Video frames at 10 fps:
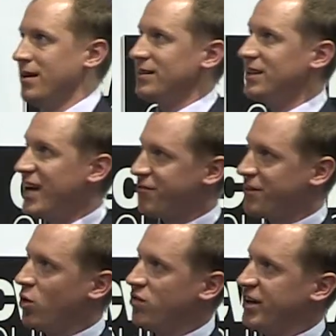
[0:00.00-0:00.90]
The left
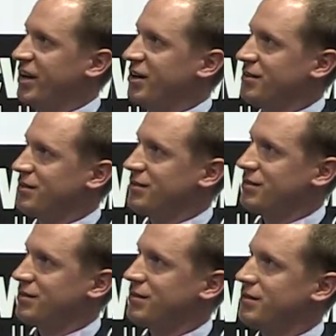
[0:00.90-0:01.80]
over here
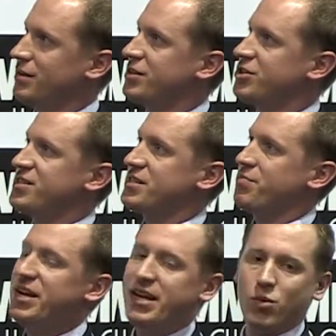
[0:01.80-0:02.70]
is just a
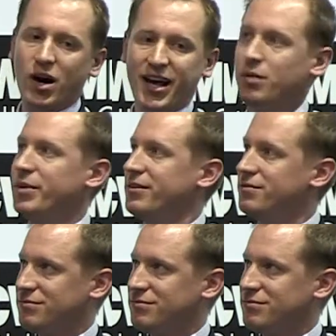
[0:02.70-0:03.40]
PD1 element,